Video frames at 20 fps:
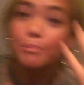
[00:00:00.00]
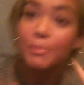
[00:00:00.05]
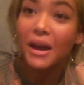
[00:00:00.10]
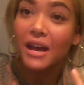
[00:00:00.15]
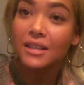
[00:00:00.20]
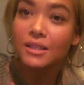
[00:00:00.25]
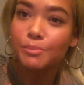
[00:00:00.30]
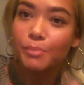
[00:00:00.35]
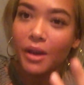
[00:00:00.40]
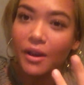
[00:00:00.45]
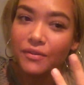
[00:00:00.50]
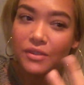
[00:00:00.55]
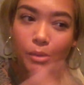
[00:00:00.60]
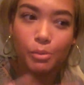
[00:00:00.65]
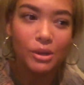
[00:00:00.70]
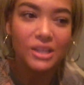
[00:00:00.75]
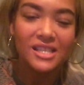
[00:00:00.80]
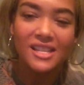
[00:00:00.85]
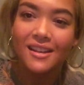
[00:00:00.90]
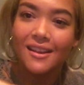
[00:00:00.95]
Best birthday
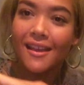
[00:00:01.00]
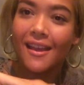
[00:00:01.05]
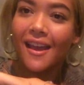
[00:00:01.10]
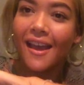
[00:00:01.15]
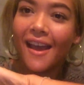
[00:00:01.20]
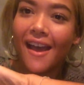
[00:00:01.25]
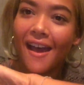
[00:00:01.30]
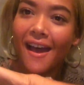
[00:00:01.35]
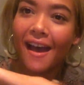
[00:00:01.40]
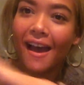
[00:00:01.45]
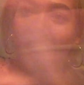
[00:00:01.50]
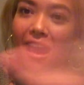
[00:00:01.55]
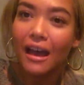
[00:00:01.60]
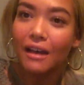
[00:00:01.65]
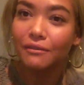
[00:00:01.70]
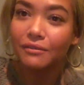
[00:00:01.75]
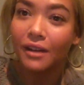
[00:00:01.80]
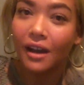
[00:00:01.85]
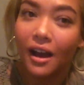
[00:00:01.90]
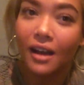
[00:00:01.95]
present
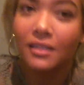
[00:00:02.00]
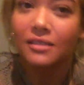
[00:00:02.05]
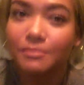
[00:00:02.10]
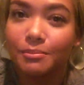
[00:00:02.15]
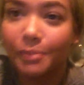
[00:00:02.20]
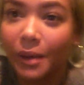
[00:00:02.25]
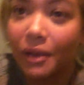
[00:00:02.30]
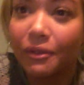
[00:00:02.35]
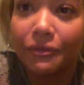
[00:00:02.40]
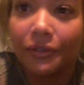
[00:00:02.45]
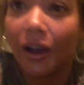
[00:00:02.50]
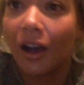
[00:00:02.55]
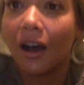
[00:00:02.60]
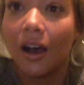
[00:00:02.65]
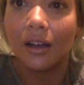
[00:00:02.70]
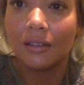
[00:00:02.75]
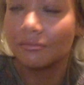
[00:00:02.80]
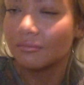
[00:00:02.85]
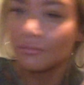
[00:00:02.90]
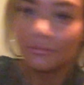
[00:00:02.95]
ever, by
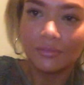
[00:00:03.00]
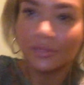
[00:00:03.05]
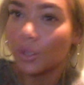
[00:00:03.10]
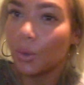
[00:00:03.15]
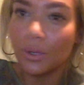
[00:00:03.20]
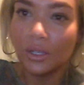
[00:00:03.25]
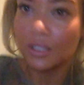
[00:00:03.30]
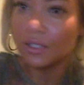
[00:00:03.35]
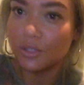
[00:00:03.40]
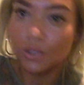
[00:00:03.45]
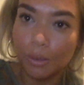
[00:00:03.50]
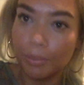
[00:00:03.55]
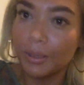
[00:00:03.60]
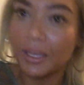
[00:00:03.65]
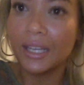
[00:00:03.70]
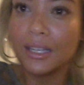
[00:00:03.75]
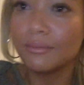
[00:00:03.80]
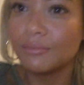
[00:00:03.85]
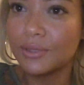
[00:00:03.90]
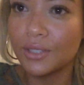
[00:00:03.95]
far. No one can top
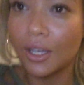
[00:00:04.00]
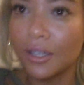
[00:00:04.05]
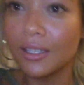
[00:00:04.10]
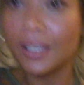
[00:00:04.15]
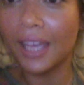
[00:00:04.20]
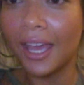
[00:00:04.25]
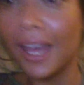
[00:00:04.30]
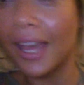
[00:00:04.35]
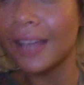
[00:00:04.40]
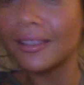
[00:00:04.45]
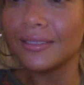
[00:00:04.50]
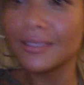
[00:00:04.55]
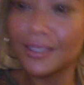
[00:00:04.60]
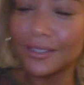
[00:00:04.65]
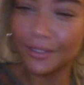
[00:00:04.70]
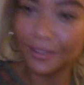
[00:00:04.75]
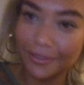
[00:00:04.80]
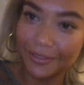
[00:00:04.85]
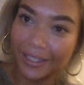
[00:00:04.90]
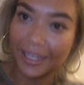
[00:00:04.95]
it. Don't care.
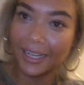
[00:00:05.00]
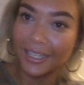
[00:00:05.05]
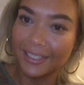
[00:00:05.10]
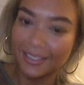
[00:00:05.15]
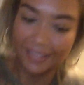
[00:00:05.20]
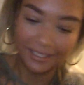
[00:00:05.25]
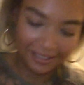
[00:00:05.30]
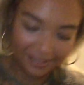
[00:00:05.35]
Sorry.